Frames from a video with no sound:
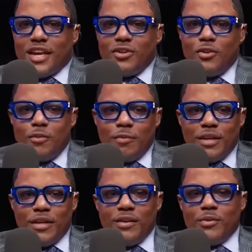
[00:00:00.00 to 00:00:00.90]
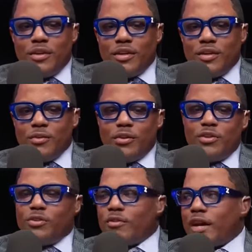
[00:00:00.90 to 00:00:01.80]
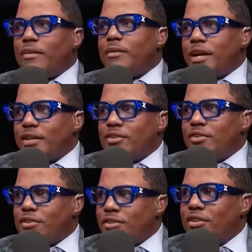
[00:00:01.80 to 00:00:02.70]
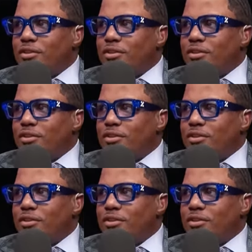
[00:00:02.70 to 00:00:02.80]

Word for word: Instantly, I knew Biggie would do right by you.